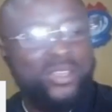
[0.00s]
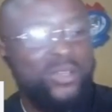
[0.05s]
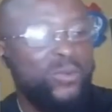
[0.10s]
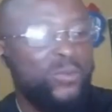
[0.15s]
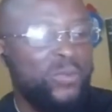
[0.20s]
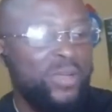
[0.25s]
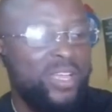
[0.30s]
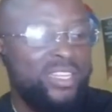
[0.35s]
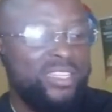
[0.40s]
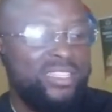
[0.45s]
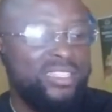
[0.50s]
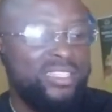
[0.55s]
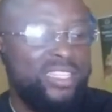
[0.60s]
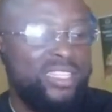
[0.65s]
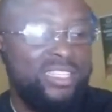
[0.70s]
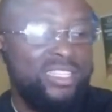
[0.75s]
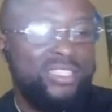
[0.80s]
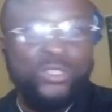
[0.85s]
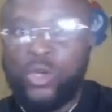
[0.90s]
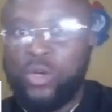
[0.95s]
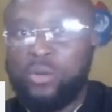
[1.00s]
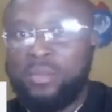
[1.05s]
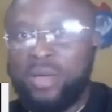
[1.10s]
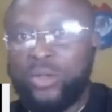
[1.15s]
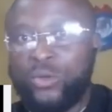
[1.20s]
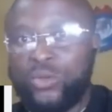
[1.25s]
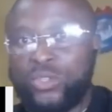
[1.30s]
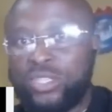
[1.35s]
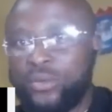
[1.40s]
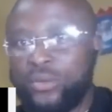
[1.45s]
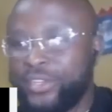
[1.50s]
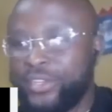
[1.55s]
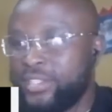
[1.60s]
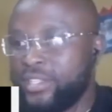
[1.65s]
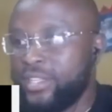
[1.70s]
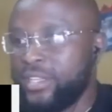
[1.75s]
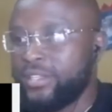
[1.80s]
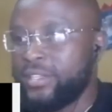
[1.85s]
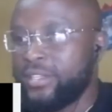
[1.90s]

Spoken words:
when this young man was arrested.